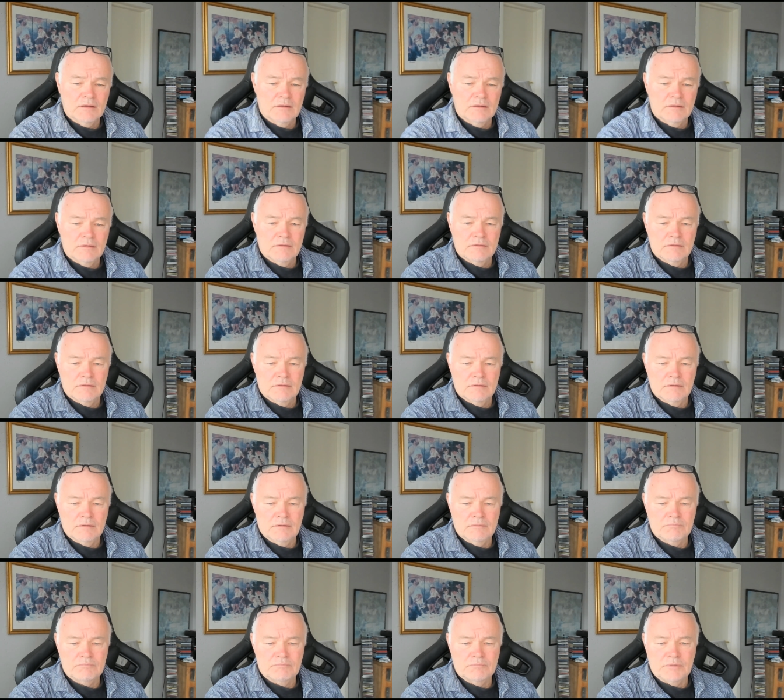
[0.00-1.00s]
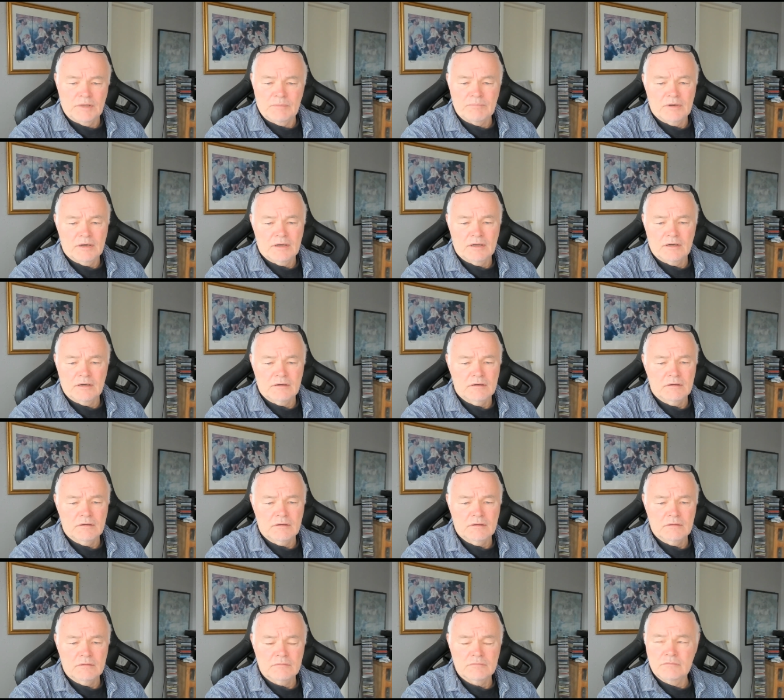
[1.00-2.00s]
Uh, people are uh,
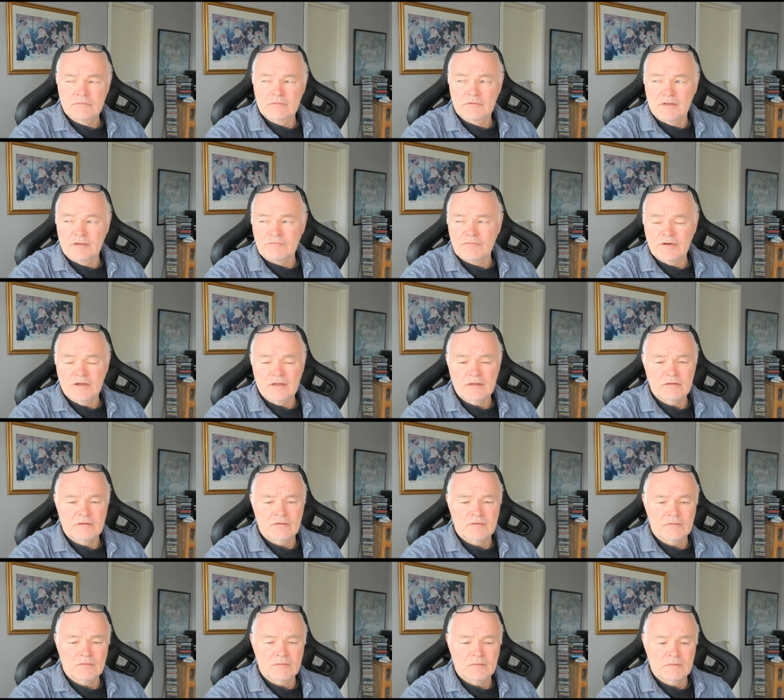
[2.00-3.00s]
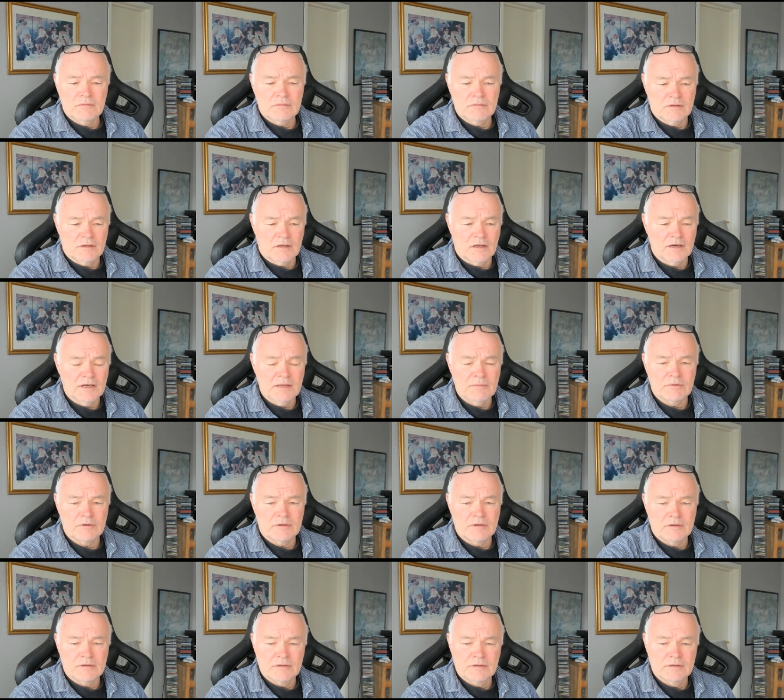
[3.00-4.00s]
different uh, caliber,
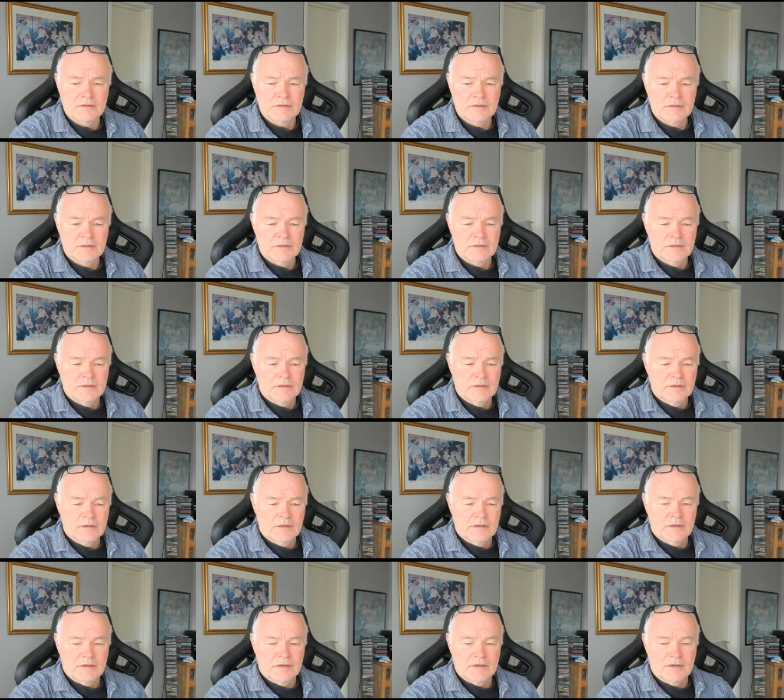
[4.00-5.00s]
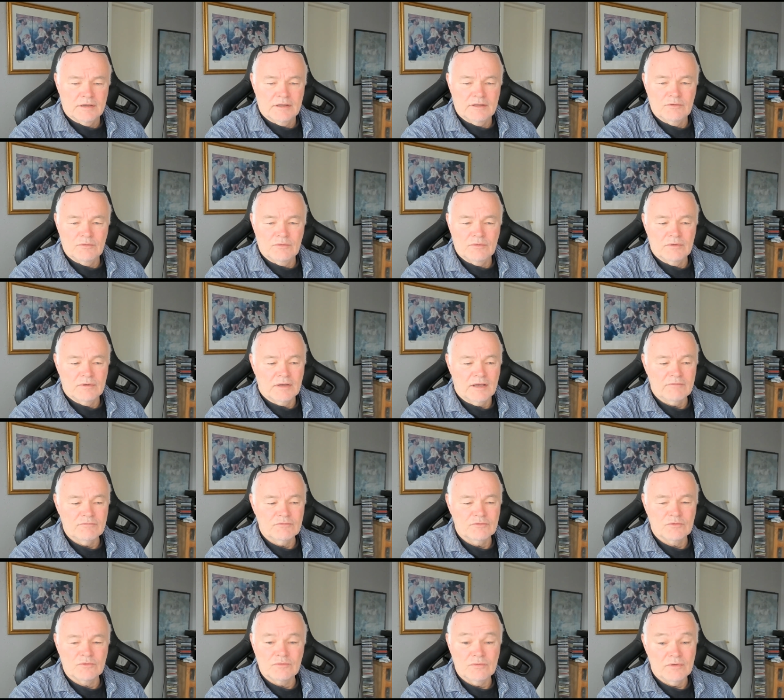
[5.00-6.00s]
and you have
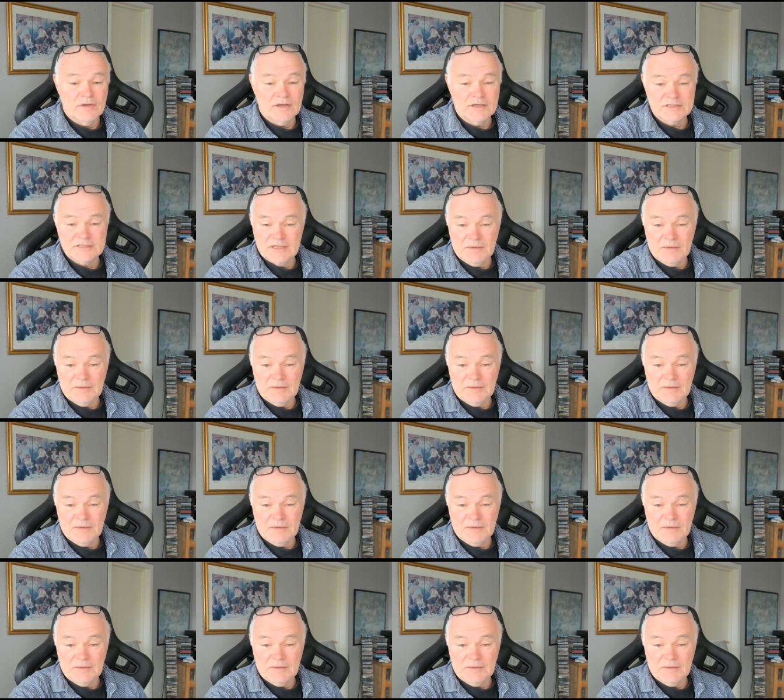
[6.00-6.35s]
to accept that